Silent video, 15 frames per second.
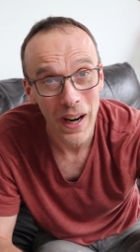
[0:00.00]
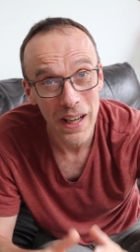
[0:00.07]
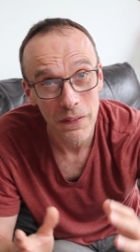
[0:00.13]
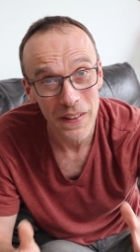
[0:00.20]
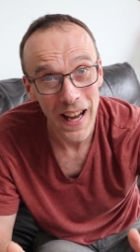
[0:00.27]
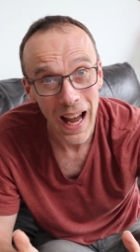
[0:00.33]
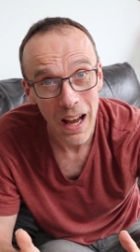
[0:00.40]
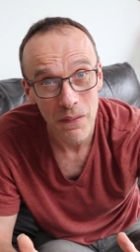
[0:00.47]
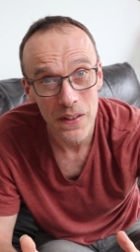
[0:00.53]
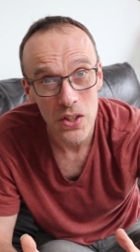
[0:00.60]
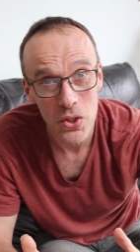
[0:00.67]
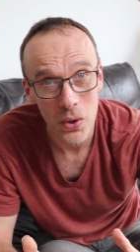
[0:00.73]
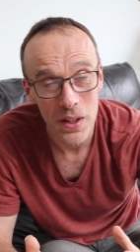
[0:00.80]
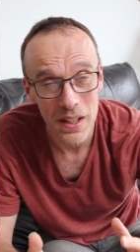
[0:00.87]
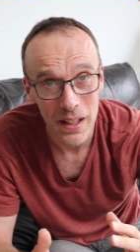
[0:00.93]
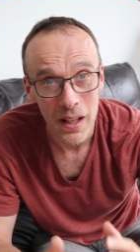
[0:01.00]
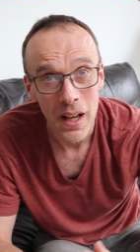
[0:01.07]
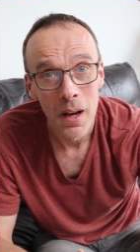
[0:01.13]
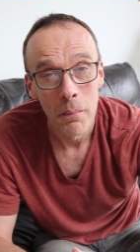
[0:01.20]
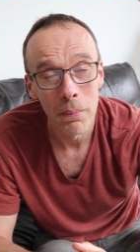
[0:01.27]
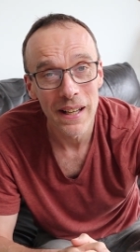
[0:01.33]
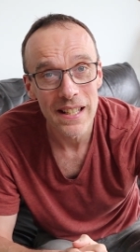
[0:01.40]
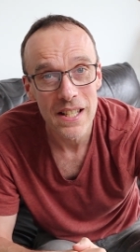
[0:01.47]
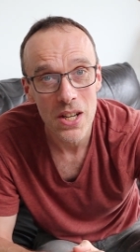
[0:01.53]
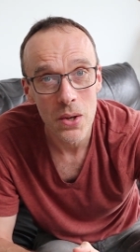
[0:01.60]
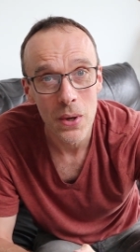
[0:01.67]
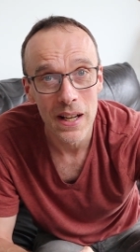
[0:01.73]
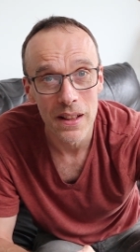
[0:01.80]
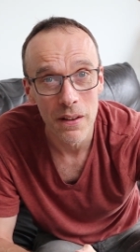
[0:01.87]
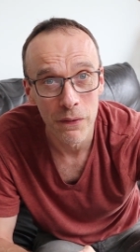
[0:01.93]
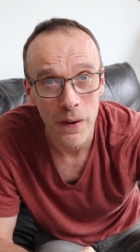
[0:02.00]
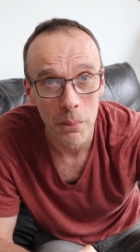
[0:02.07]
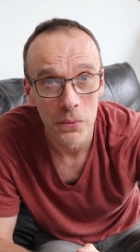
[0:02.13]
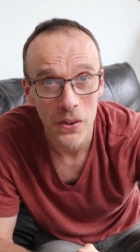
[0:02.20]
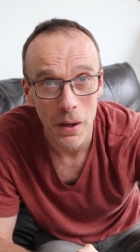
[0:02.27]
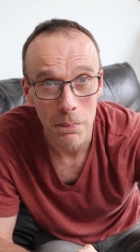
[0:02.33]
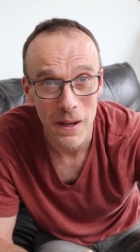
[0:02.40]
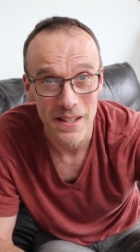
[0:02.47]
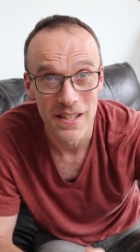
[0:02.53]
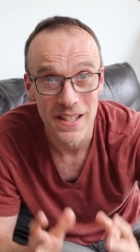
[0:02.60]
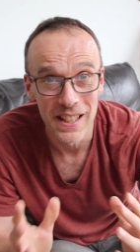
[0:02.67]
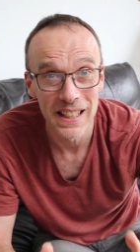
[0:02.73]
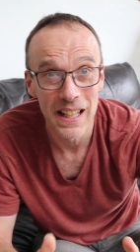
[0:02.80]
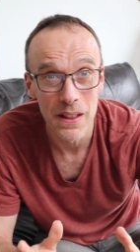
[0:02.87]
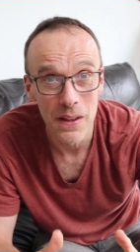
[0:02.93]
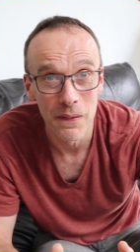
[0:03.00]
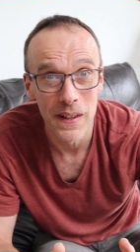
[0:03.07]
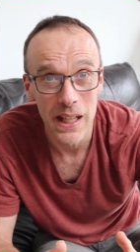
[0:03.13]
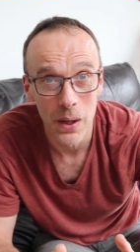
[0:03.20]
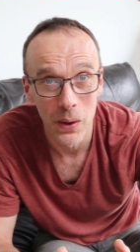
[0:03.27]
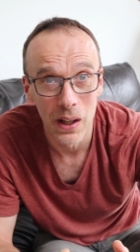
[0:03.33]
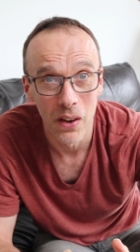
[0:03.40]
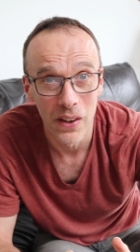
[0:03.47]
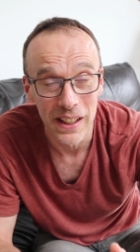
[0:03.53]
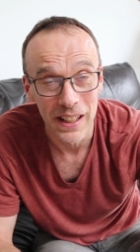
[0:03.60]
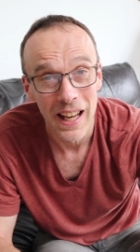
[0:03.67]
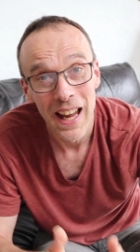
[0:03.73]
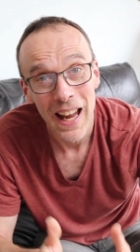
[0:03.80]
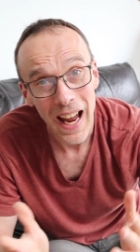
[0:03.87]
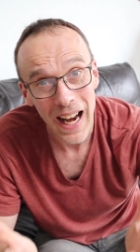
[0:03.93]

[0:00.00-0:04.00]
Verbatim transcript: And if you have enjoyed it, please do hit the thumbs up button to give the video a like.